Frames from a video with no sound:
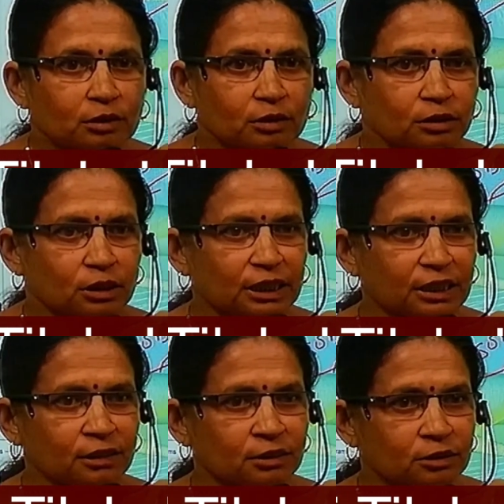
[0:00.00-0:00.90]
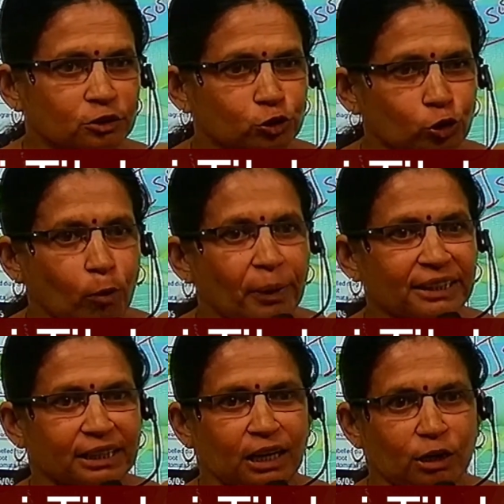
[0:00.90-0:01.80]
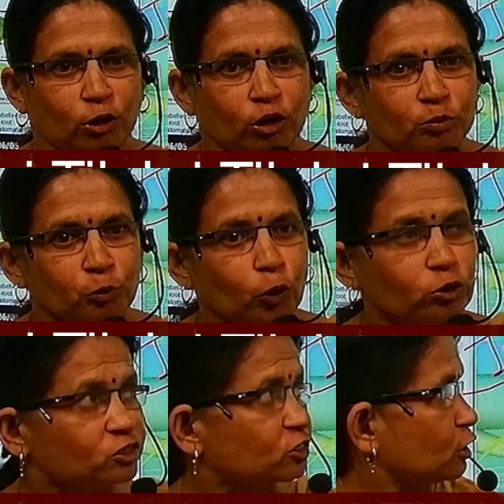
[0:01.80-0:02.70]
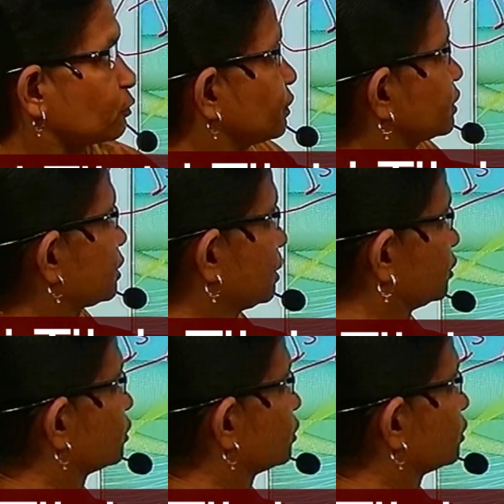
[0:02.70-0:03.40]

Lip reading: a stomata on both surfaces.